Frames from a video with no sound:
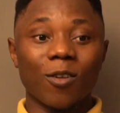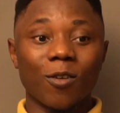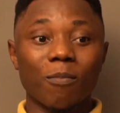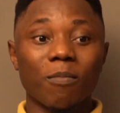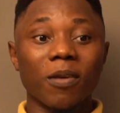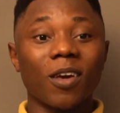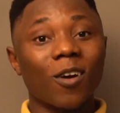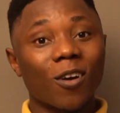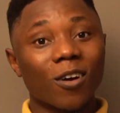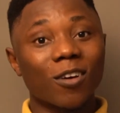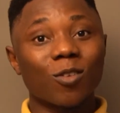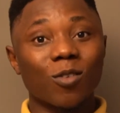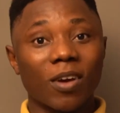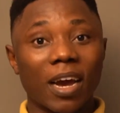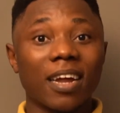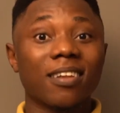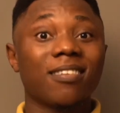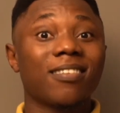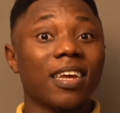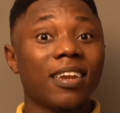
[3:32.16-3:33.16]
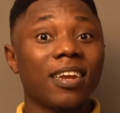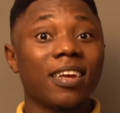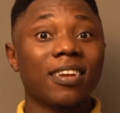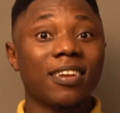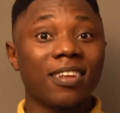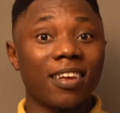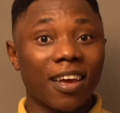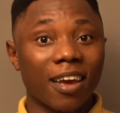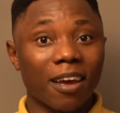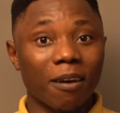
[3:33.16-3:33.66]
because you can send a
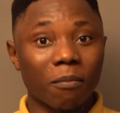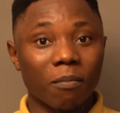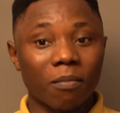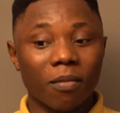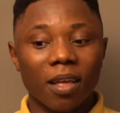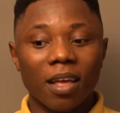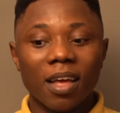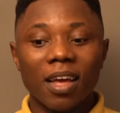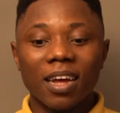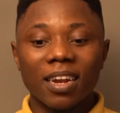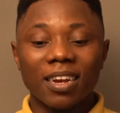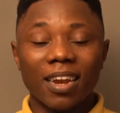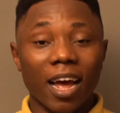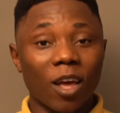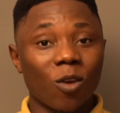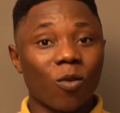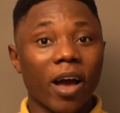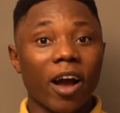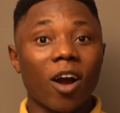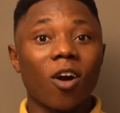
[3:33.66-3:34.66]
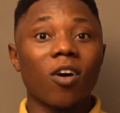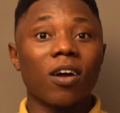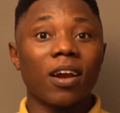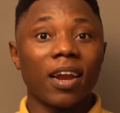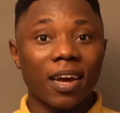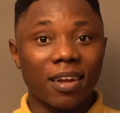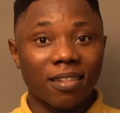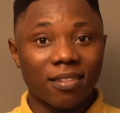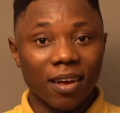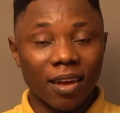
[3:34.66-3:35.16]
DM that you are
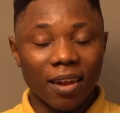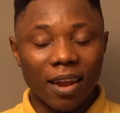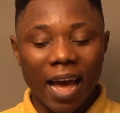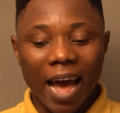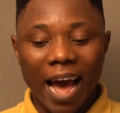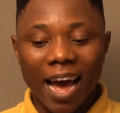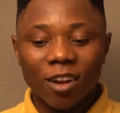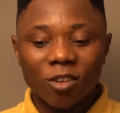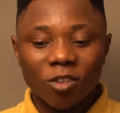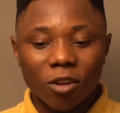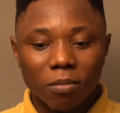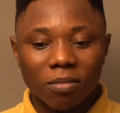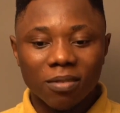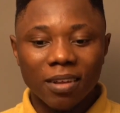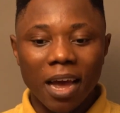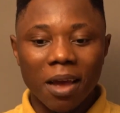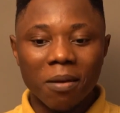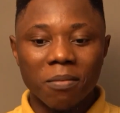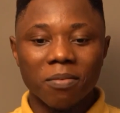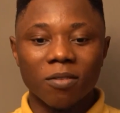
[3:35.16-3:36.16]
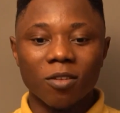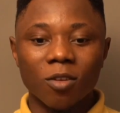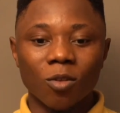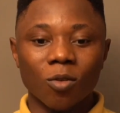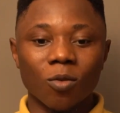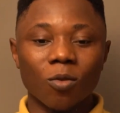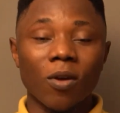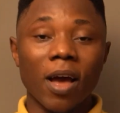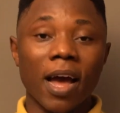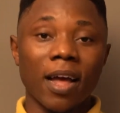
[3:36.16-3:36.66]
connected. And sometimes
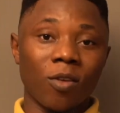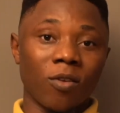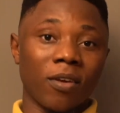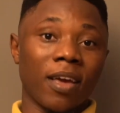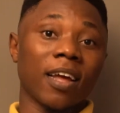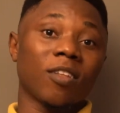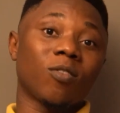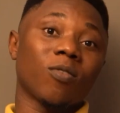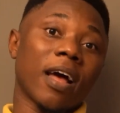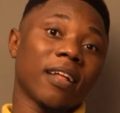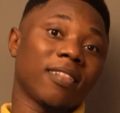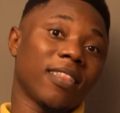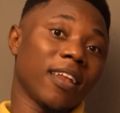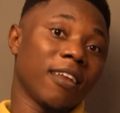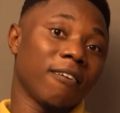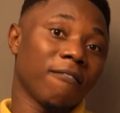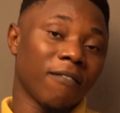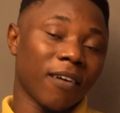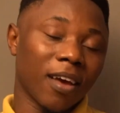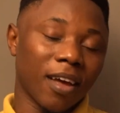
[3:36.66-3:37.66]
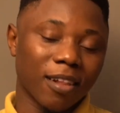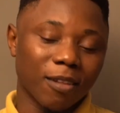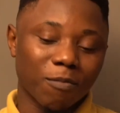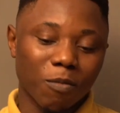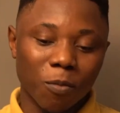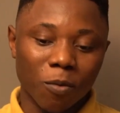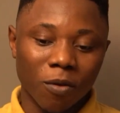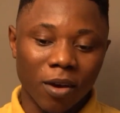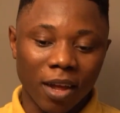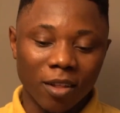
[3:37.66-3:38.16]
you get to attend events,
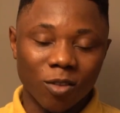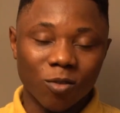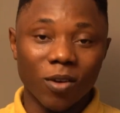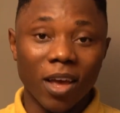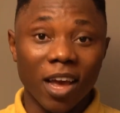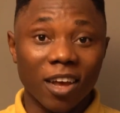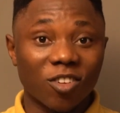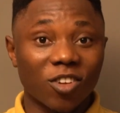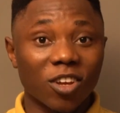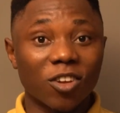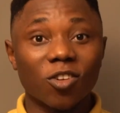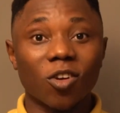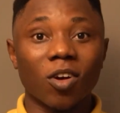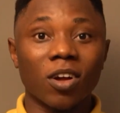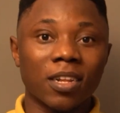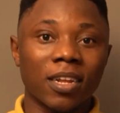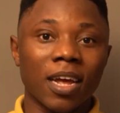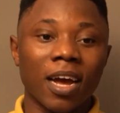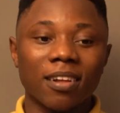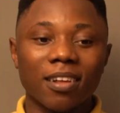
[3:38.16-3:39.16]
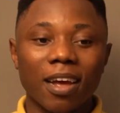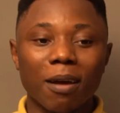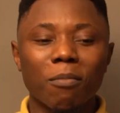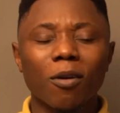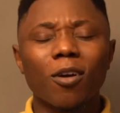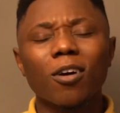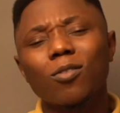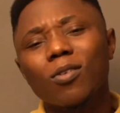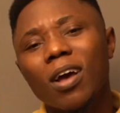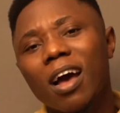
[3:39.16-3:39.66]
people get to exchange contacts, and
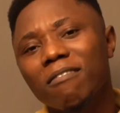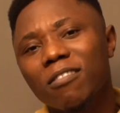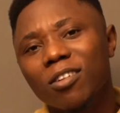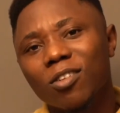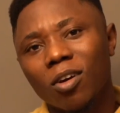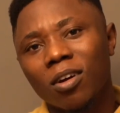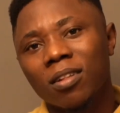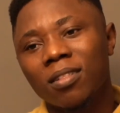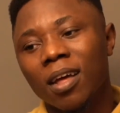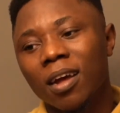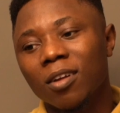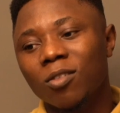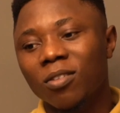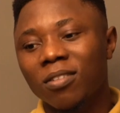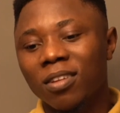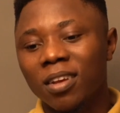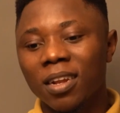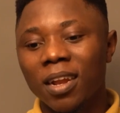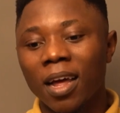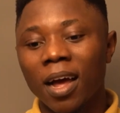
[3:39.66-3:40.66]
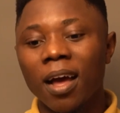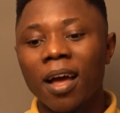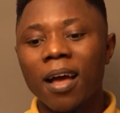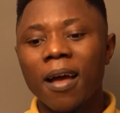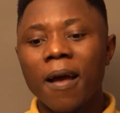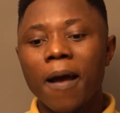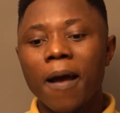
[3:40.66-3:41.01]
because you have these contacts you think that